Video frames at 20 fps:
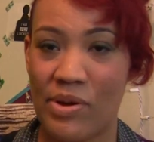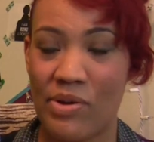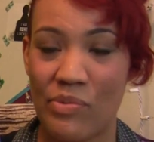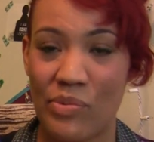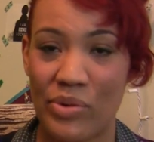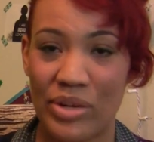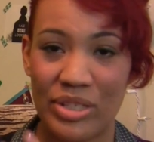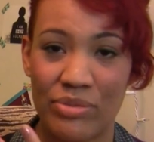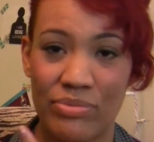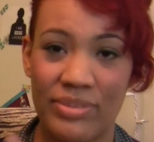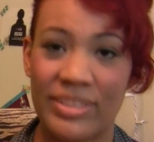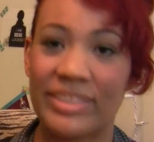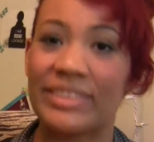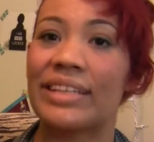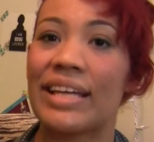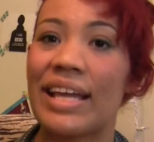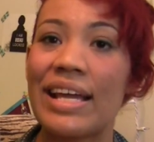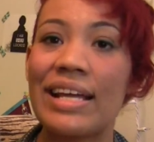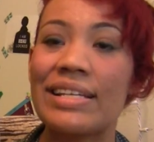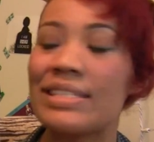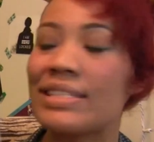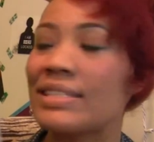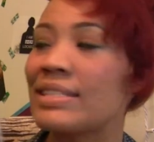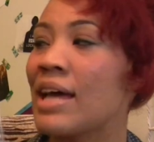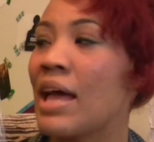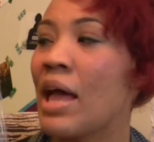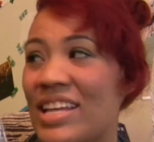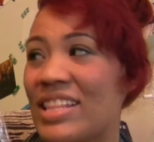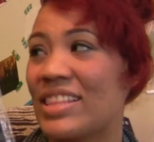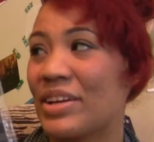was released.
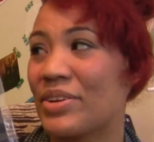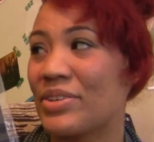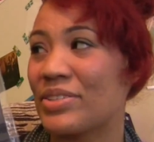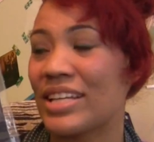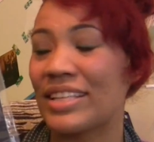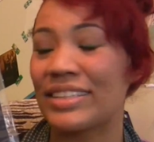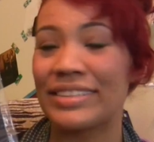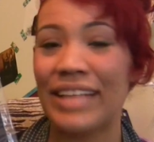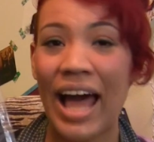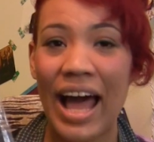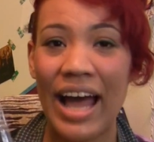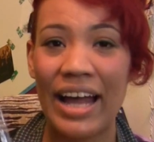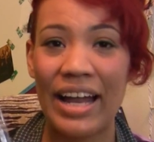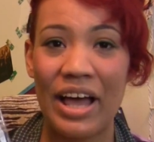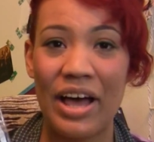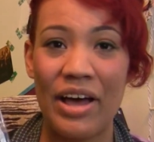There's a lot